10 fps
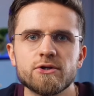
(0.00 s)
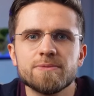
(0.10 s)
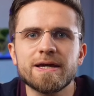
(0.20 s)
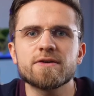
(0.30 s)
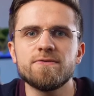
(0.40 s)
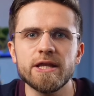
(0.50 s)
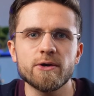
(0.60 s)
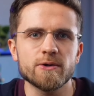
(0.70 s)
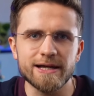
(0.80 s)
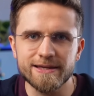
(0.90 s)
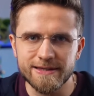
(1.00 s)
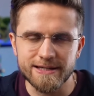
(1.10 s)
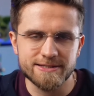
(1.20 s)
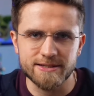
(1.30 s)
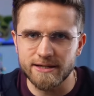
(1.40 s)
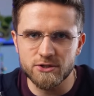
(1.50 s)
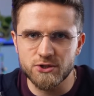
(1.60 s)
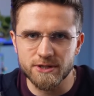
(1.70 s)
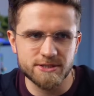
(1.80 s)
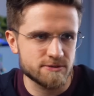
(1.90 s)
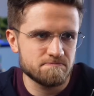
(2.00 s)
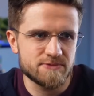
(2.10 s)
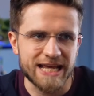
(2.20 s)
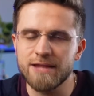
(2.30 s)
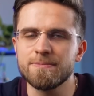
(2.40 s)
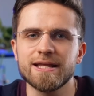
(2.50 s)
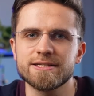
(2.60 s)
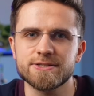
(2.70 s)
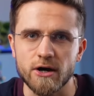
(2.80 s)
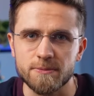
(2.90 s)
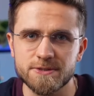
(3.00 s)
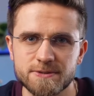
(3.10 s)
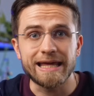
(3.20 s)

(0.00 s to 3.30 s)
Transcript: you can make a video like this in just 10 minutes tops.